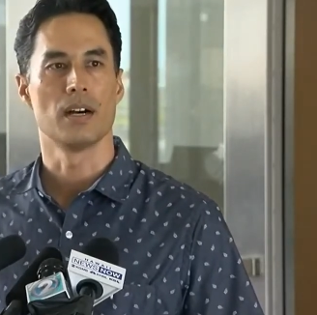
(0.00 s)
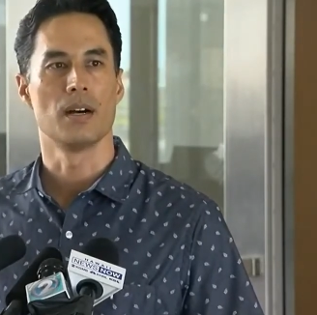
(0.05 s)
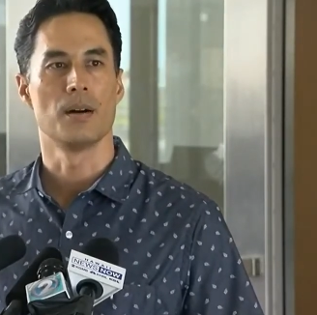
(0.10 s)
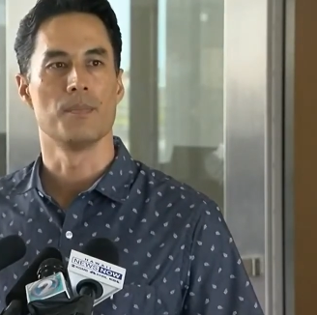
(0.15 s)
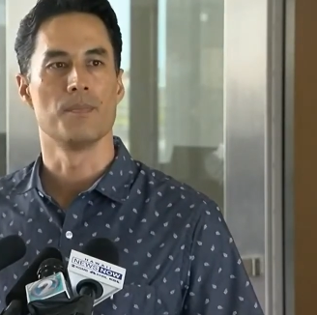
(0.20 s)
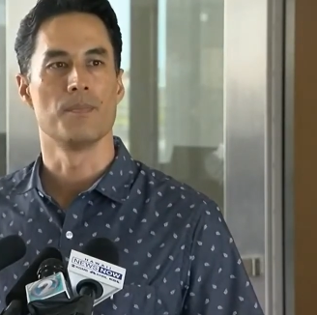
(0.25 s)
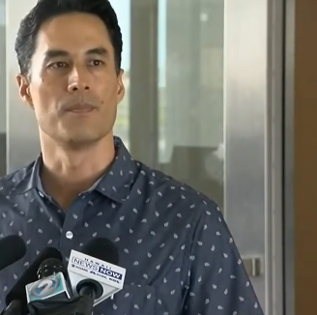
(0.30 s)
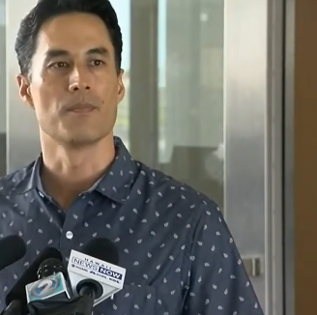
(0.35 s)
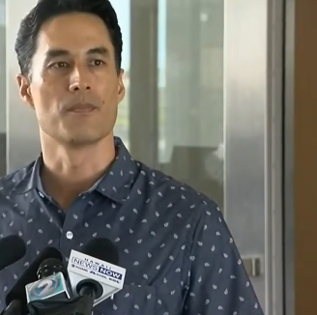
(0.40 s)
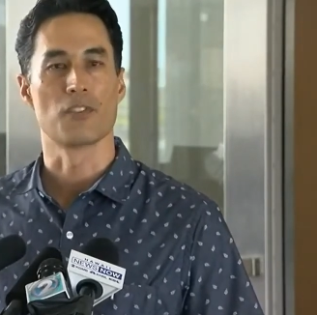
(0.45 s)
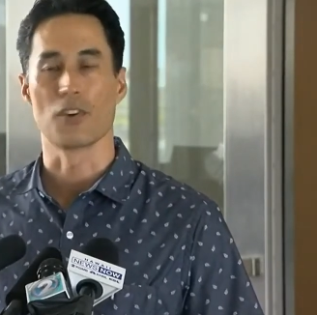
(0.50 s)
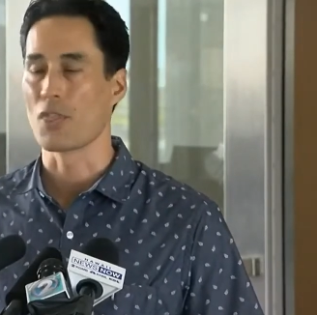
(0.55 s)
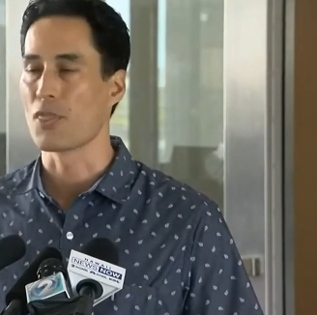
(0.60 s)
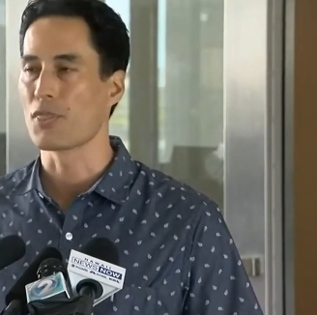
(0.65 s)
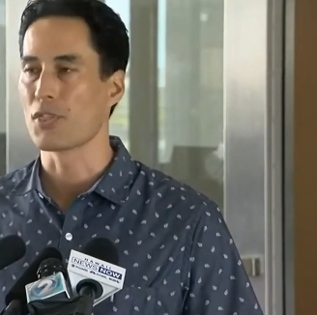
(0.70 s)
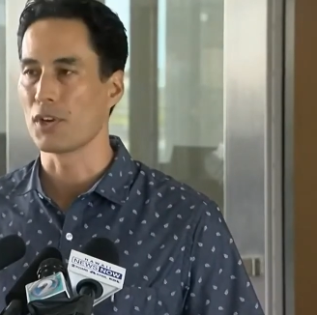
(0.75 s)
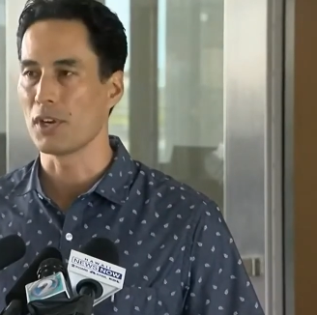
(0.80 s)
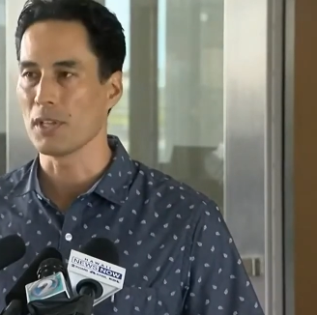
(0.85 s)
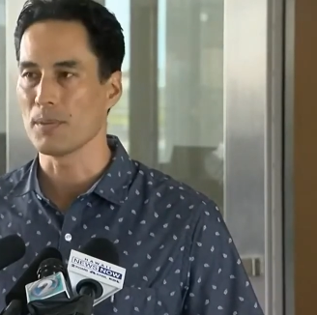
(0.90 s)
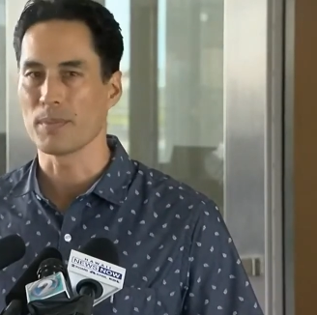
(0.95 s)
for 30
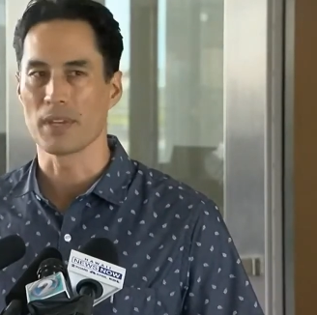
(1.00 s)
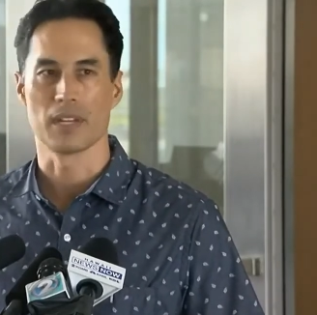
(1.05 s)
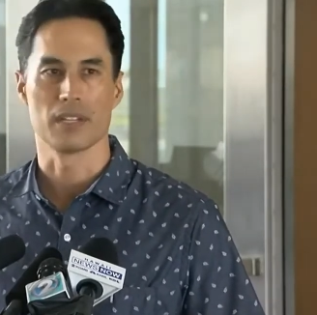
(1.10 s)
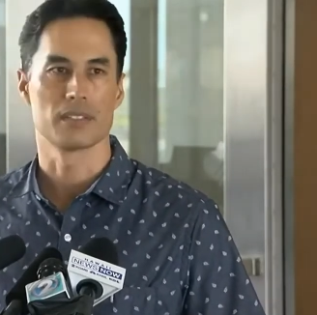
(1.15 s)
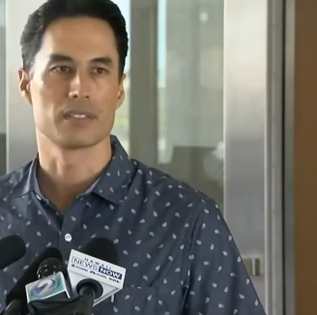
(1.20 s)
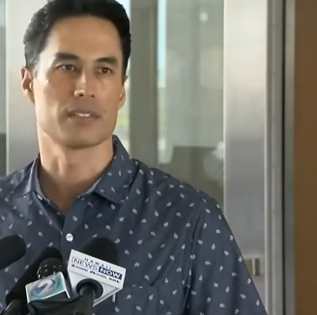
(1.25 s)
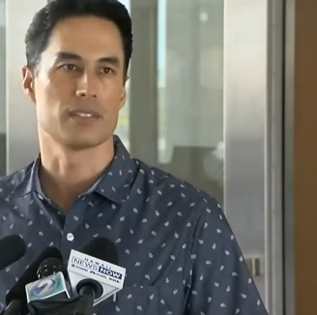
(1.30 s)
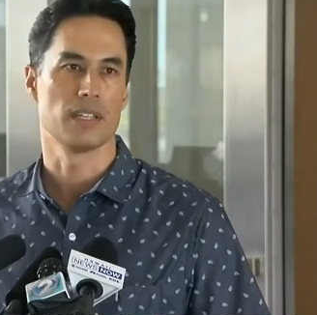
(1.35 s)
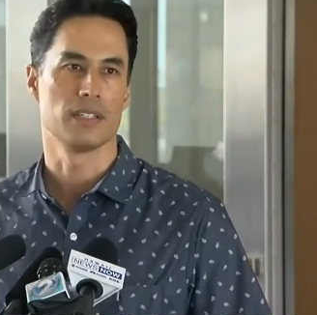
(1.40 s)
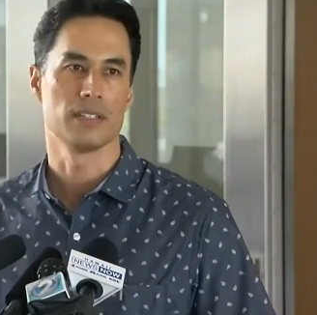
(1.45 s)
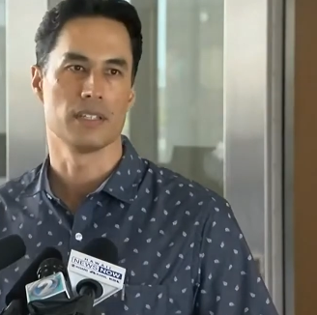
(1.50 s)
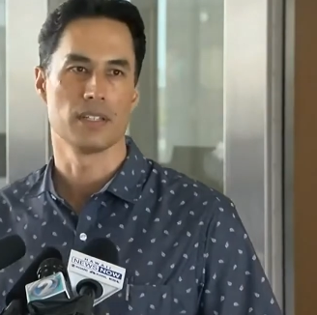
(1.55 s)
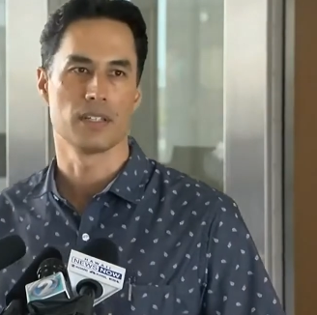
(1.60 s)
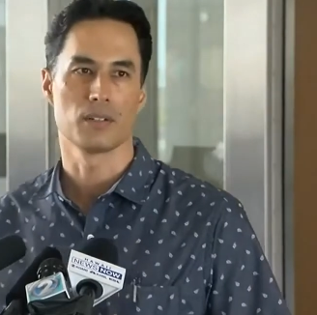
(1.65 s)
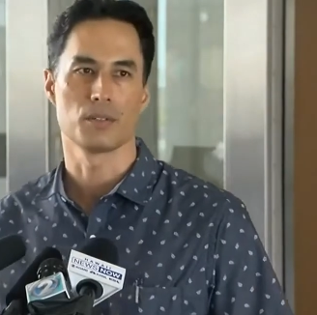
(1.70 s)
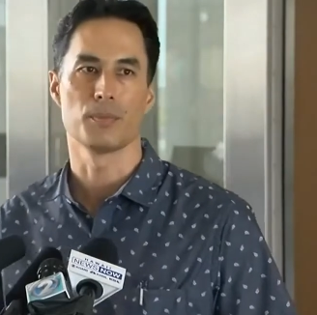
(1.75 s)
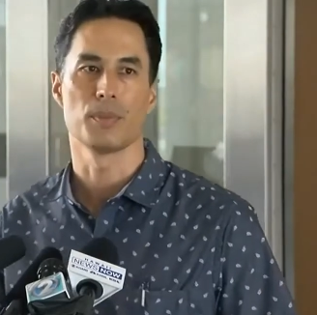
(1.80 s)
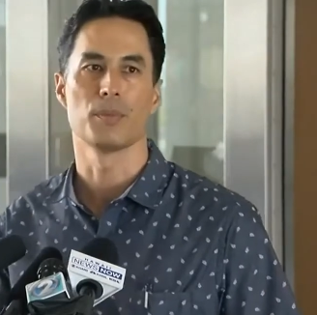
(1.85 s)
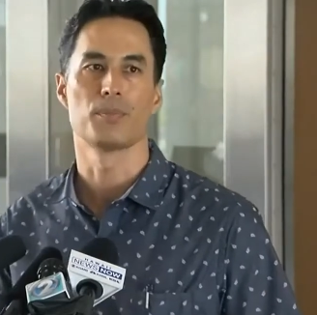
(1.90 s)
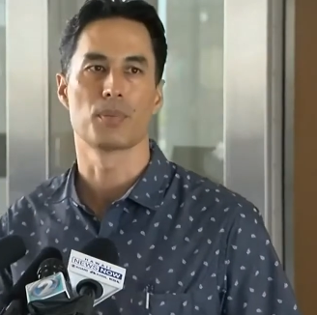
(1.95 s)
minutes and then it'll be
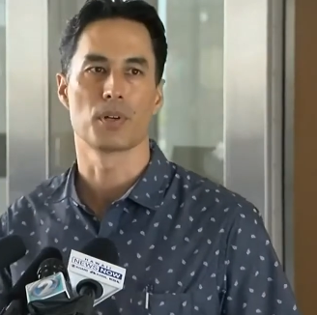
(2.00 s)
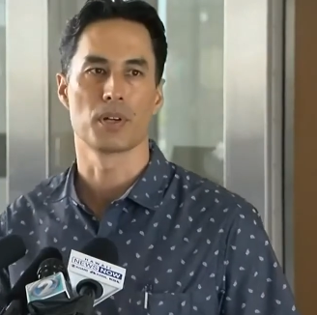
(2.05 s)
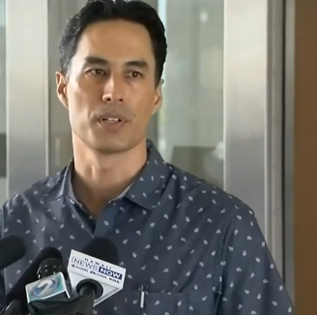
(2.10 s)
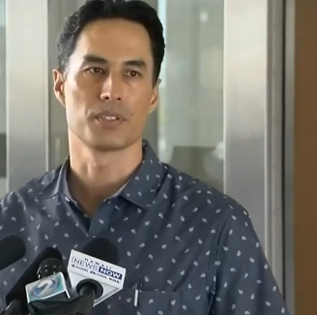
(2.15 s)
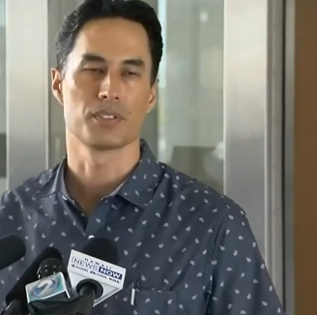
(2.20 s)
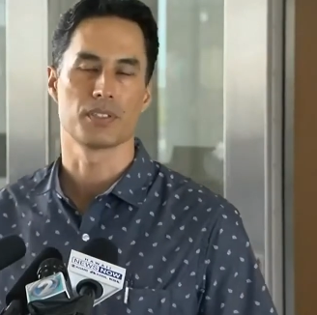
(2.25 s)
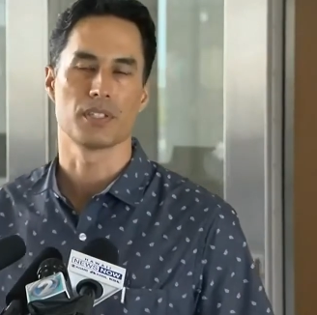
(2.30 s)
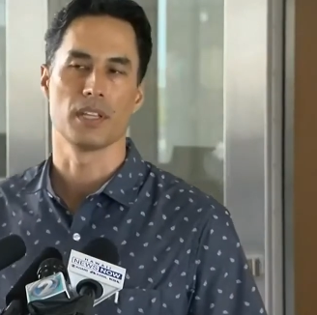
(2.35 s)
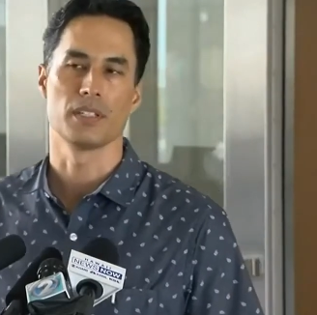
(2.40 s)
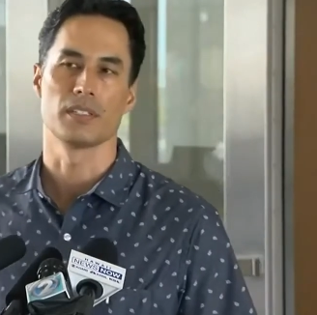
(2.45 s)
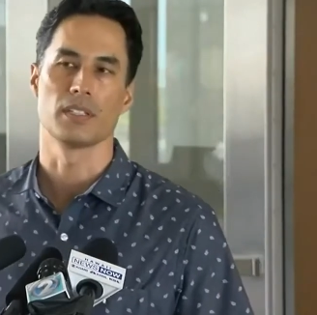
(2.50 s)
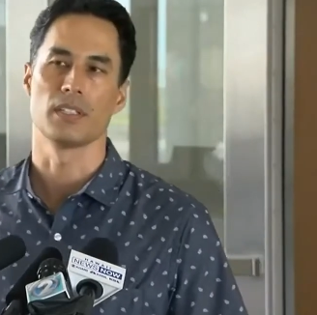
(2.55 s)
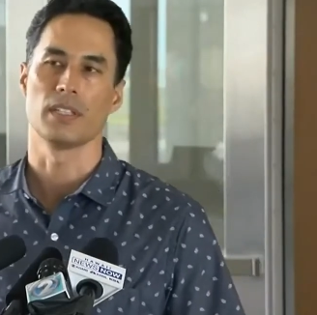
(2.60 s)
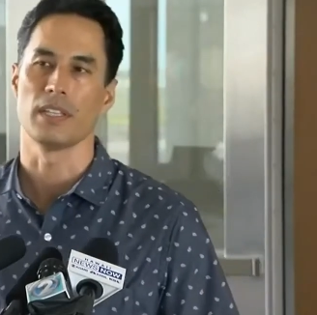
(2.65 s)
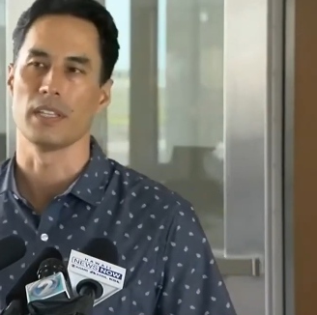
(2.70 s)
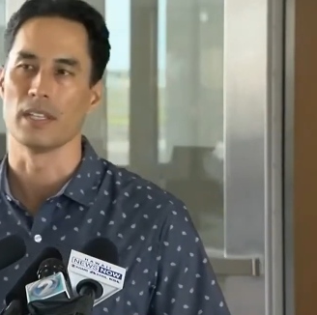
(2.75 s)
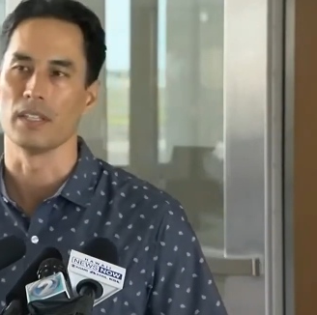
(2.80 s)
purged and deleted.